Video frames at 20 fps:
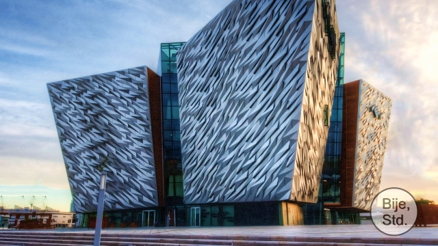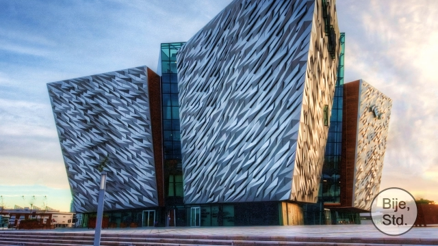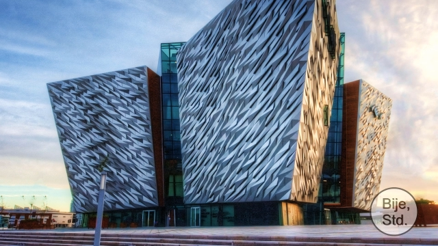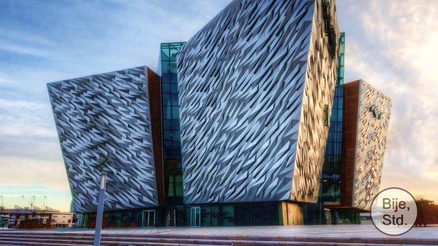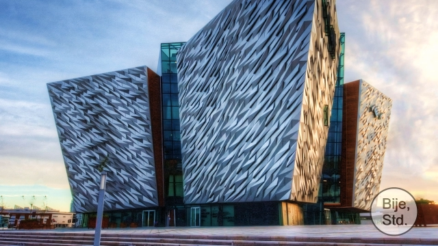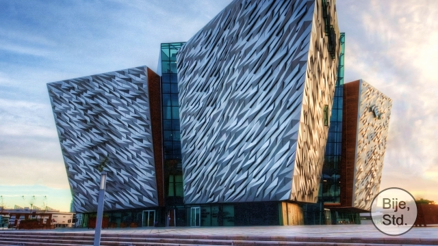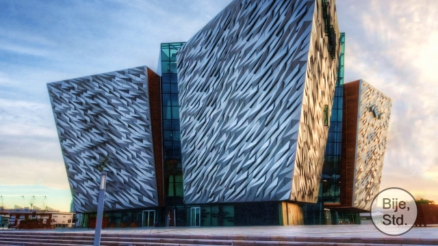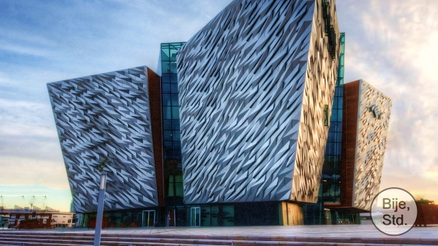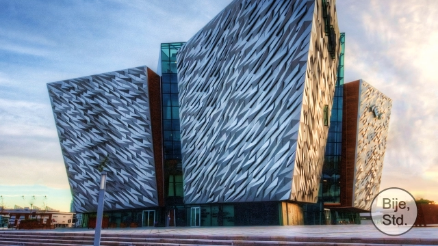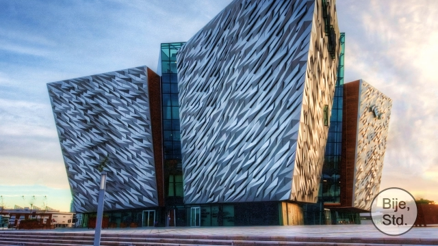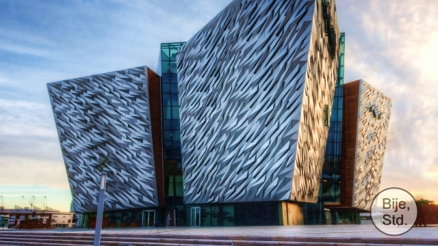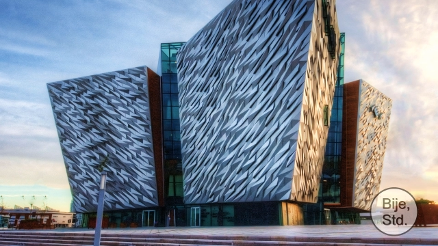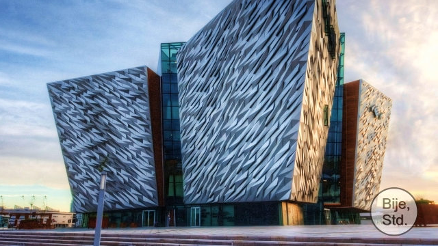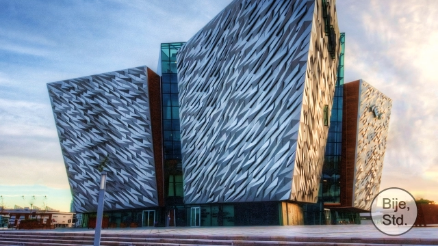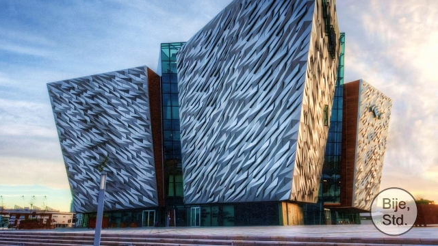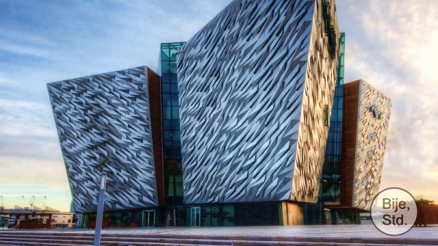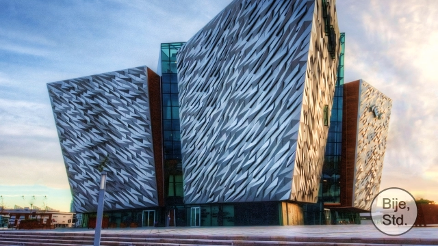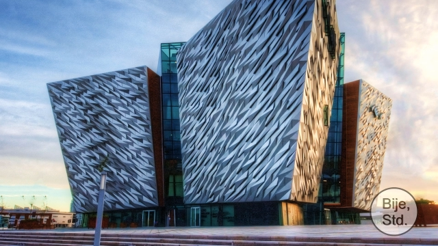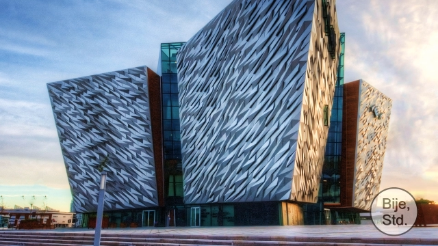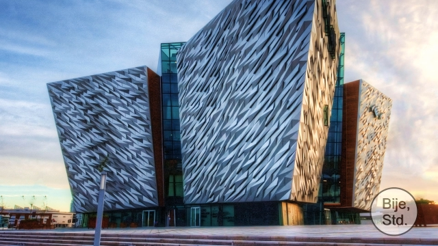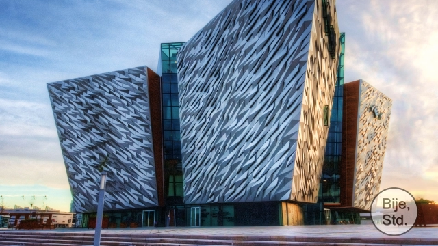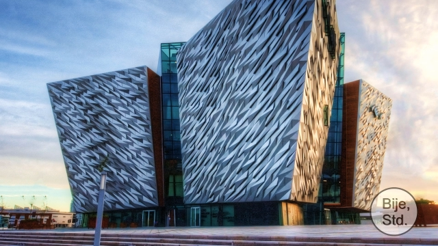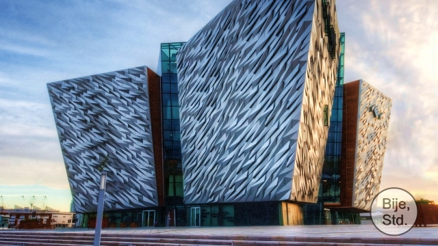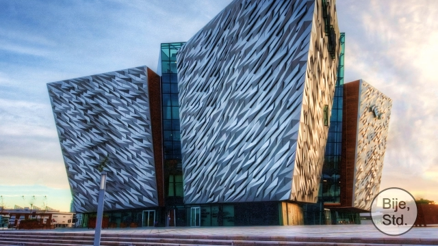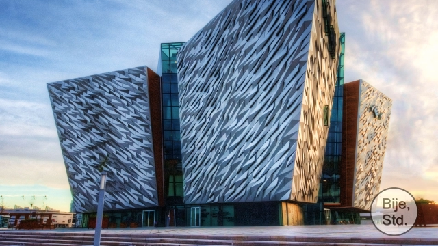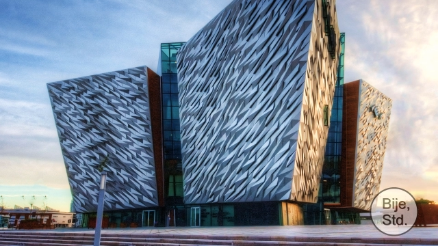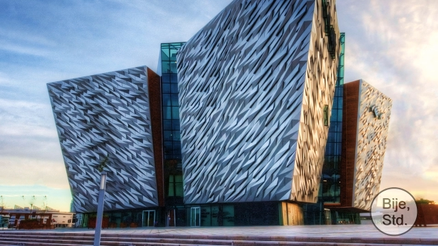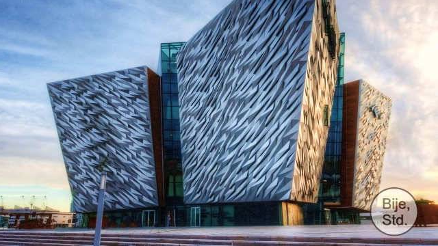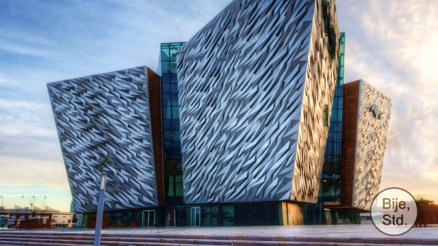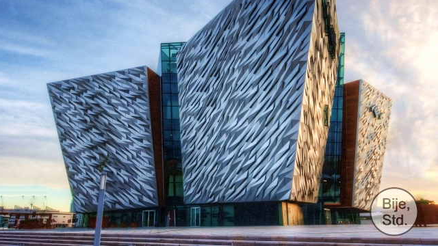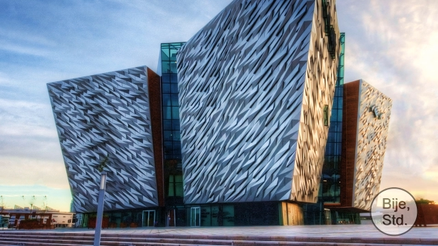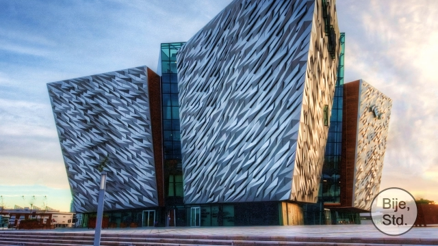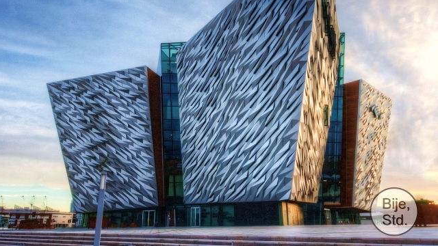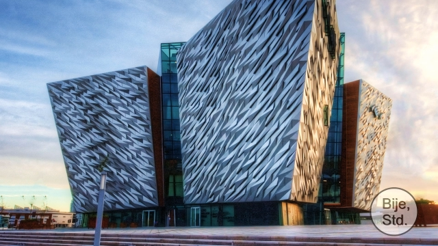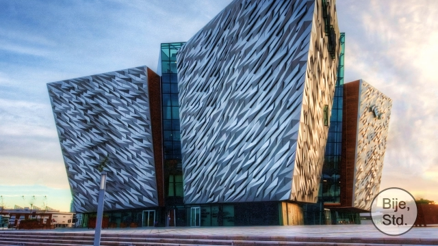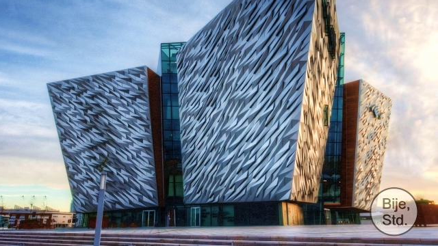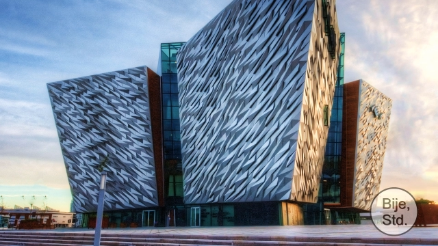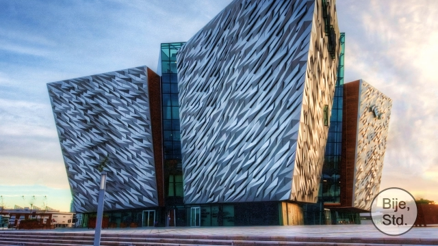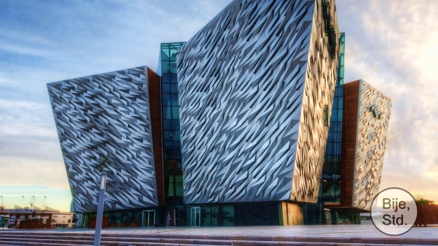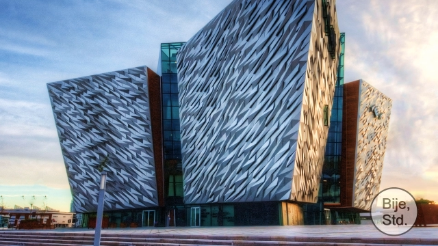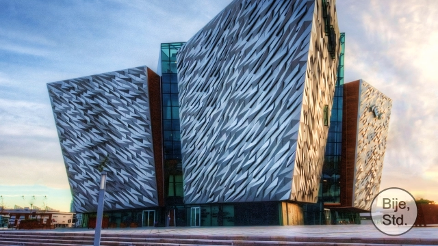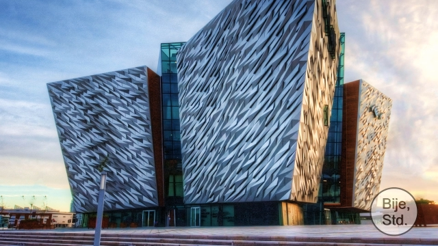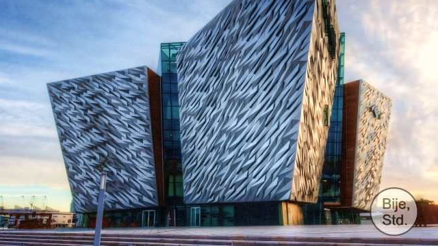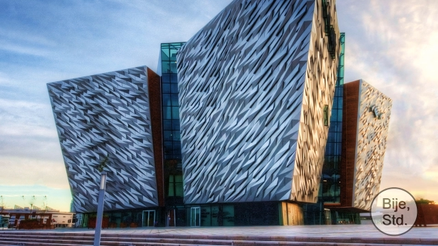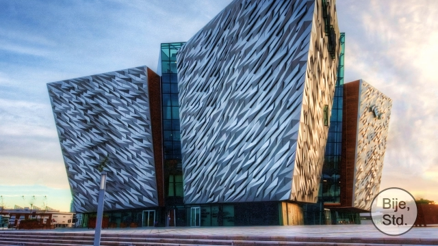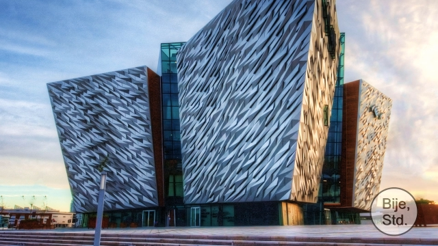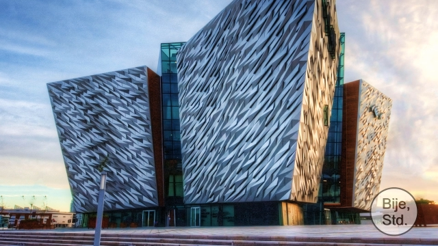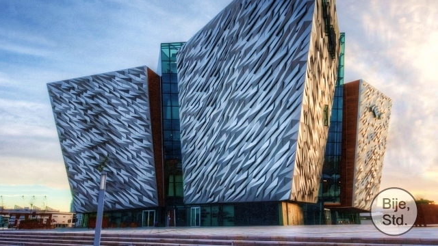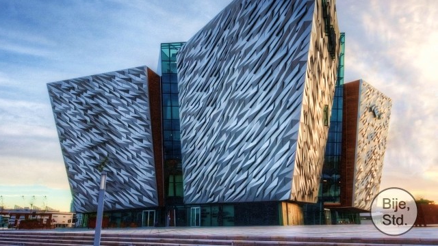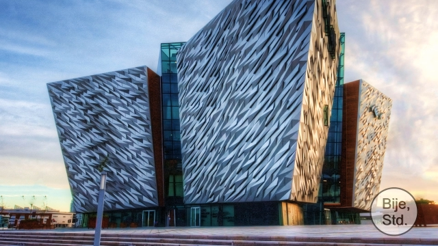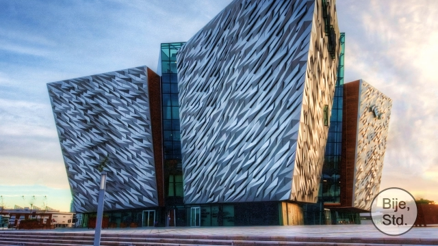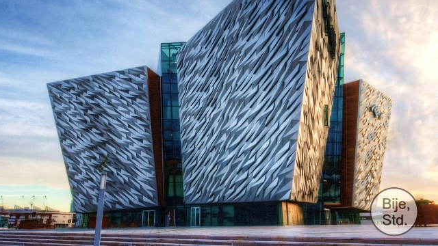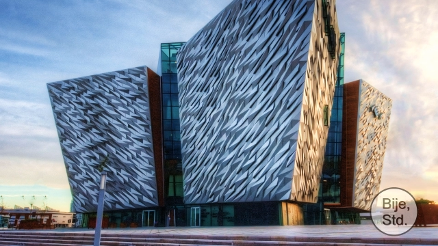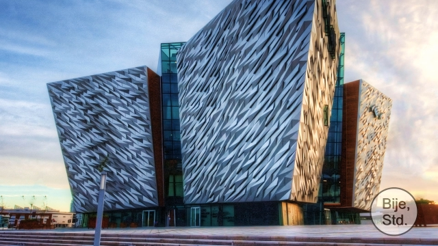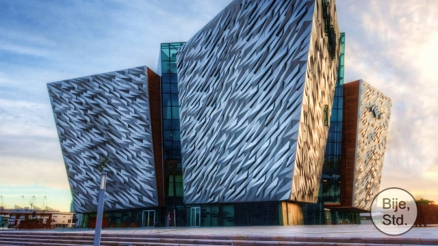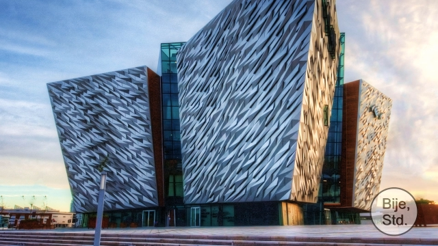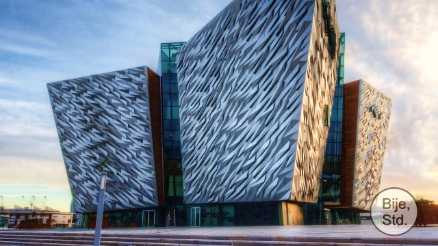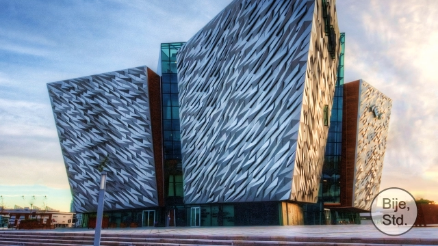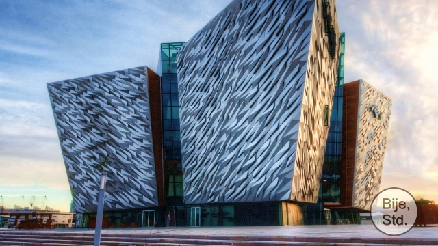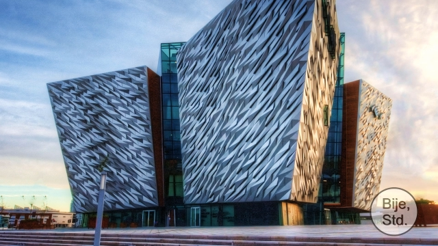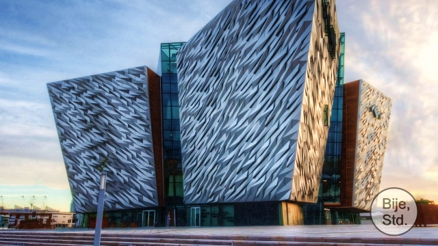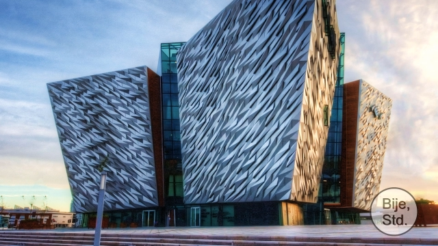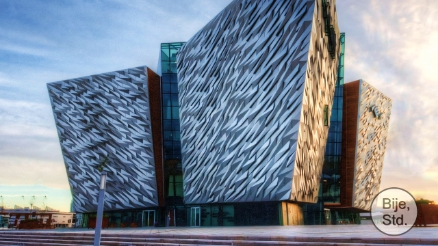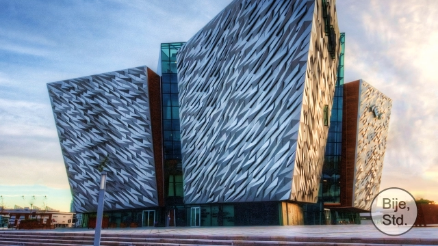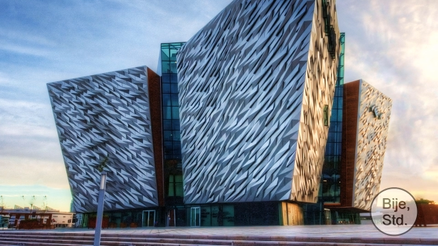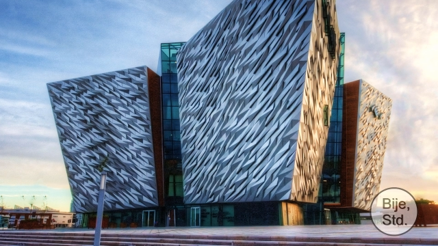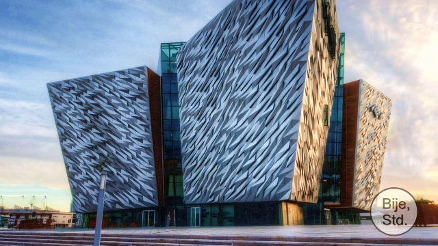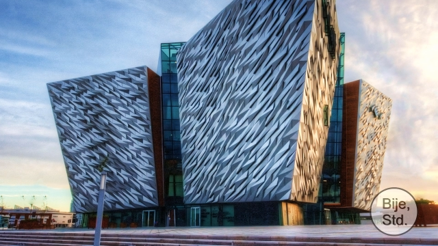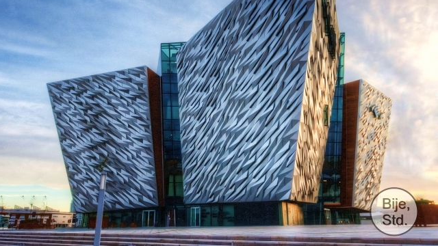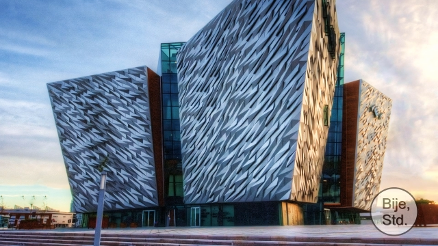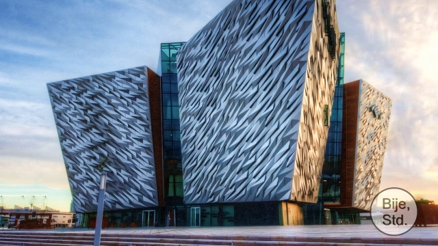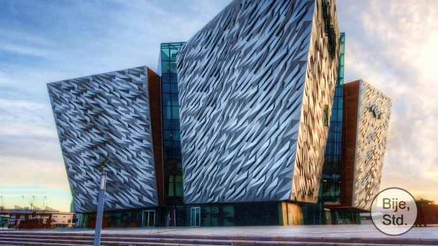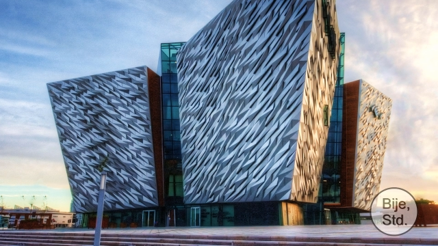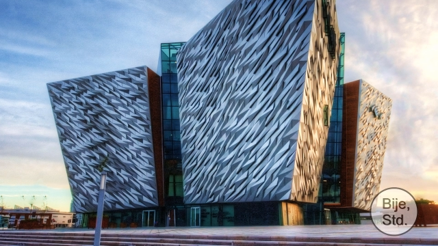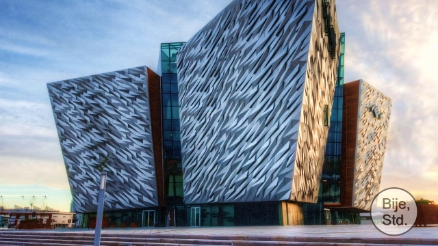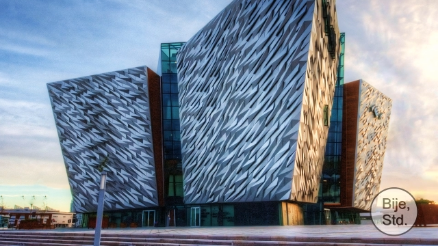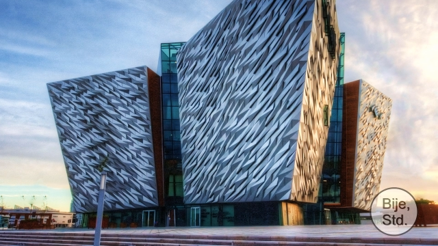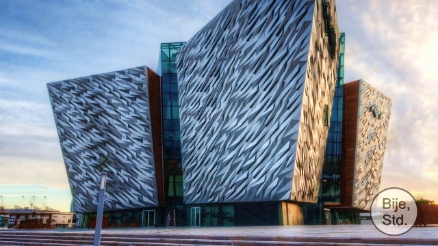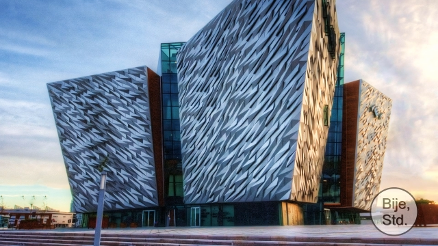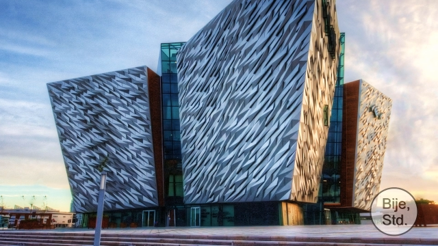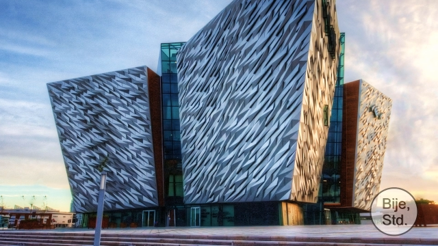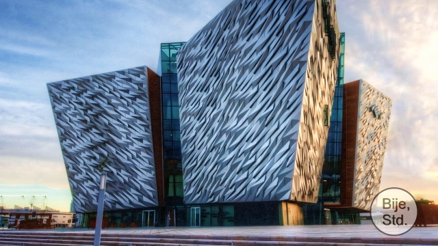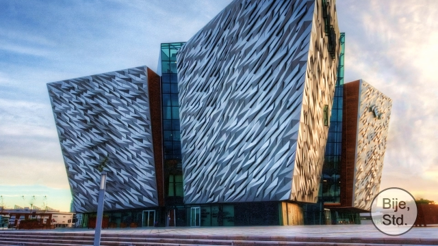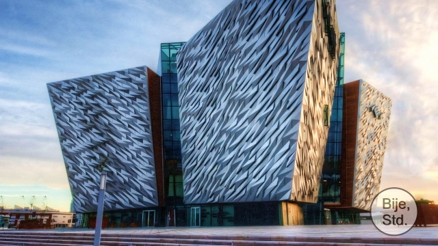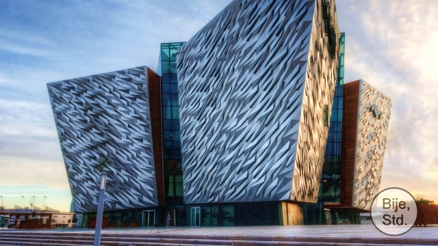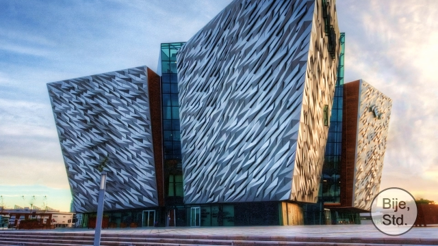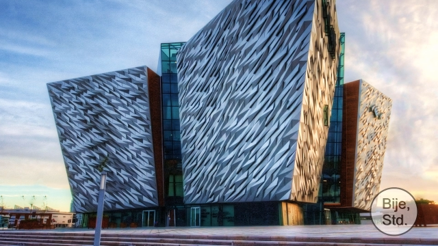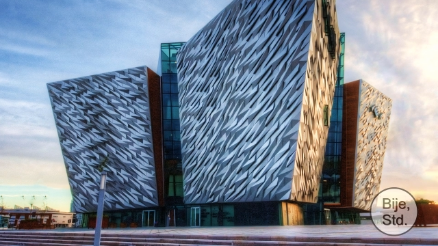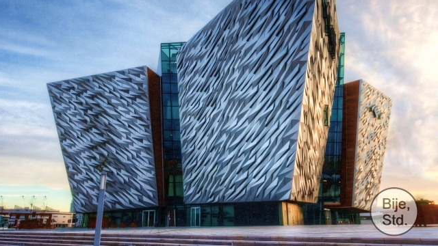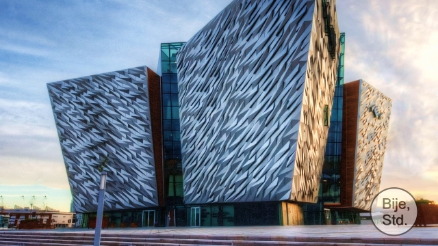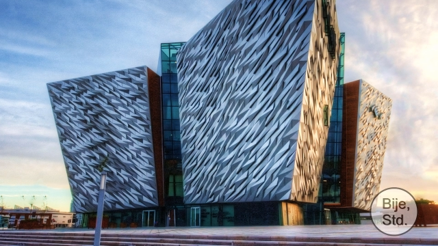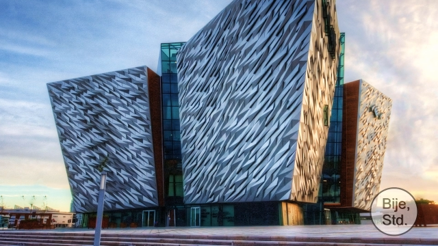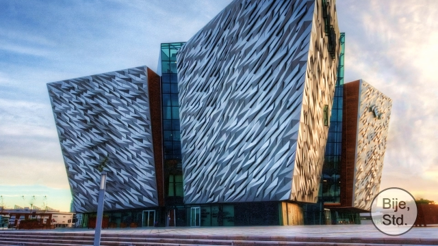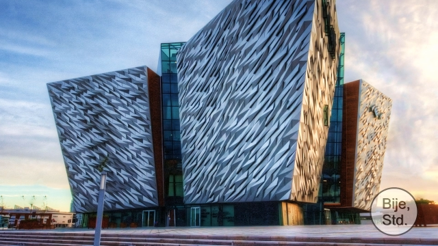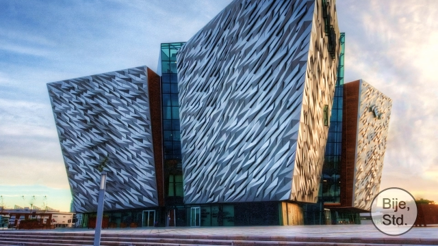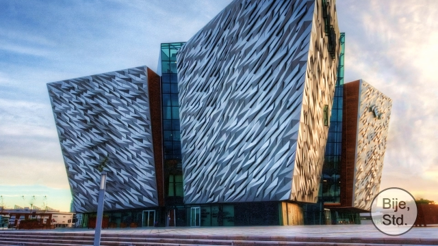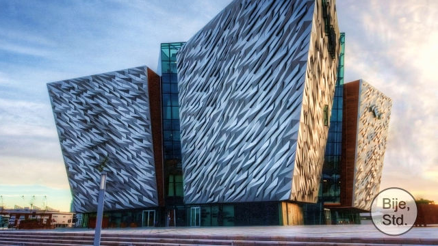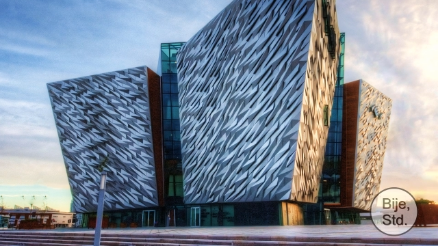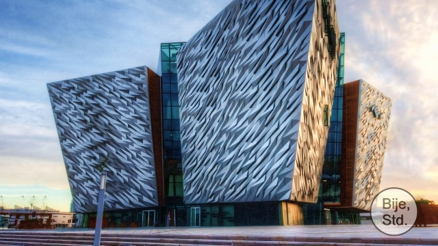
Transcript: (no speaker visible)